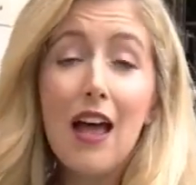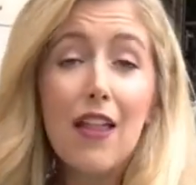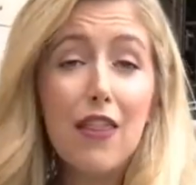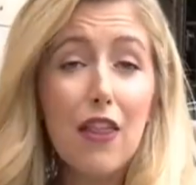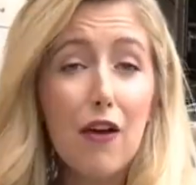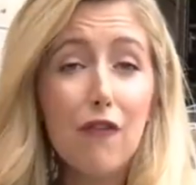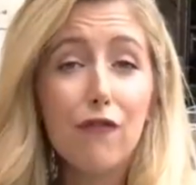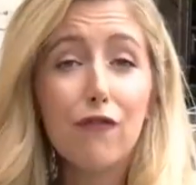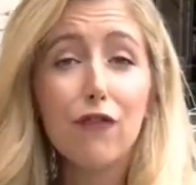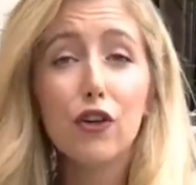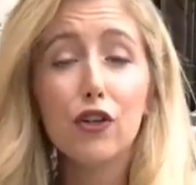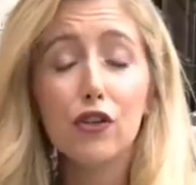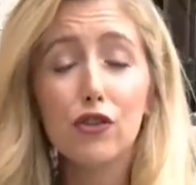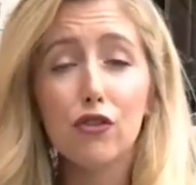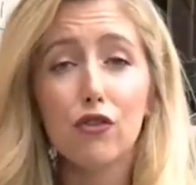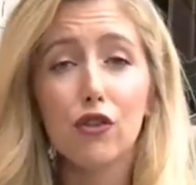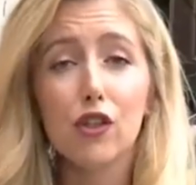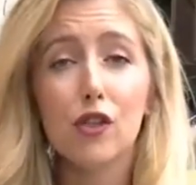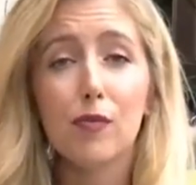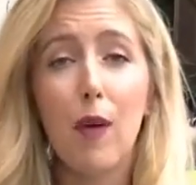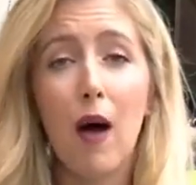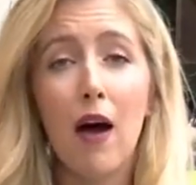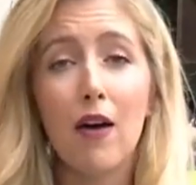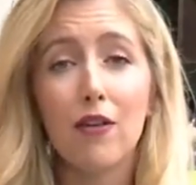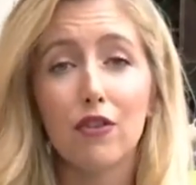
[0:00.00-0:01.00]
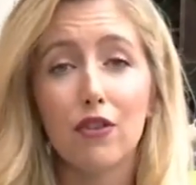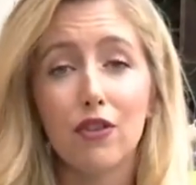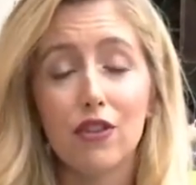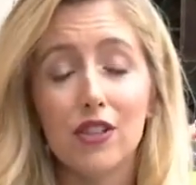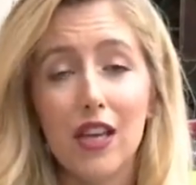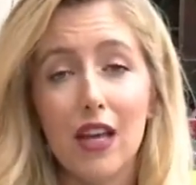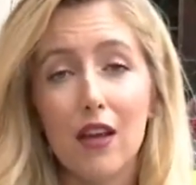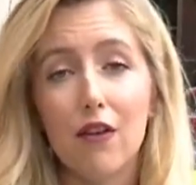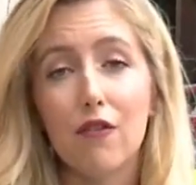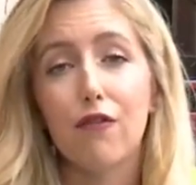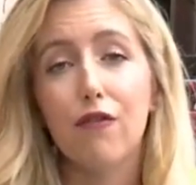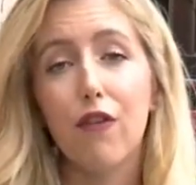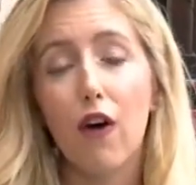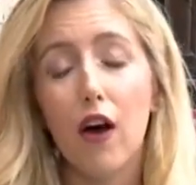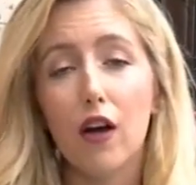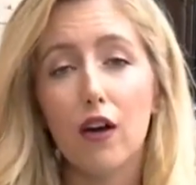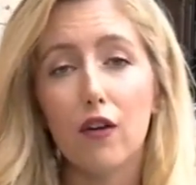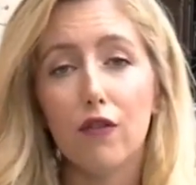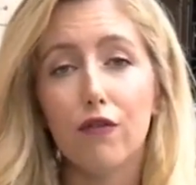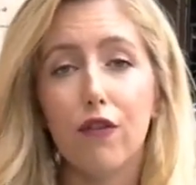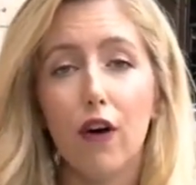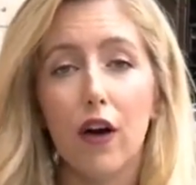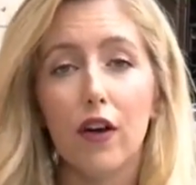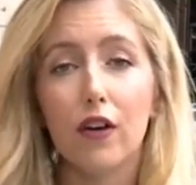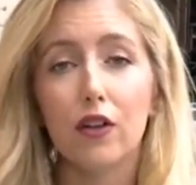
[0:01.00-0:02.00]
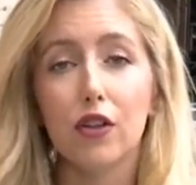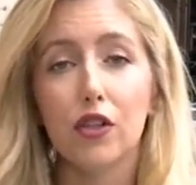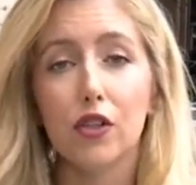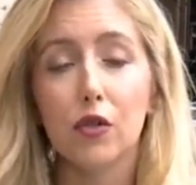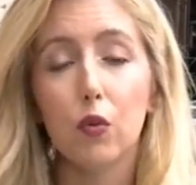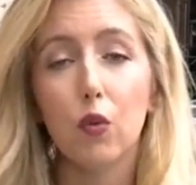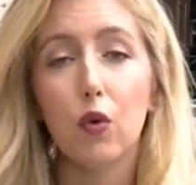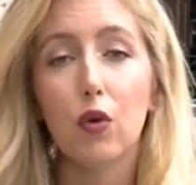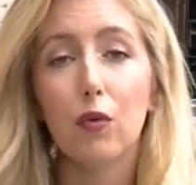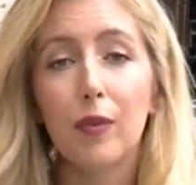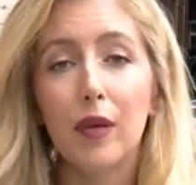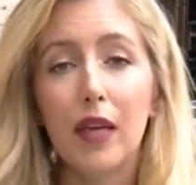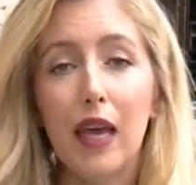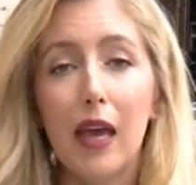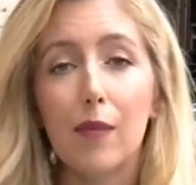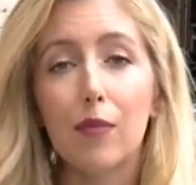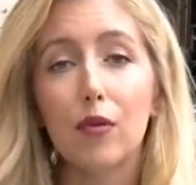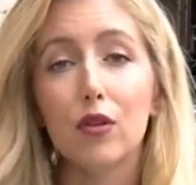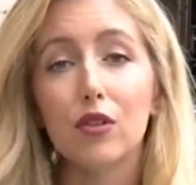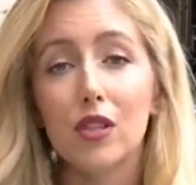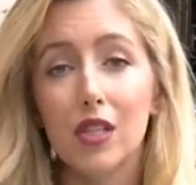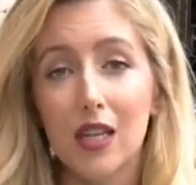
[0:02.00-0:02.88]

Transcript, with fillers: that first responders and firefighters will be able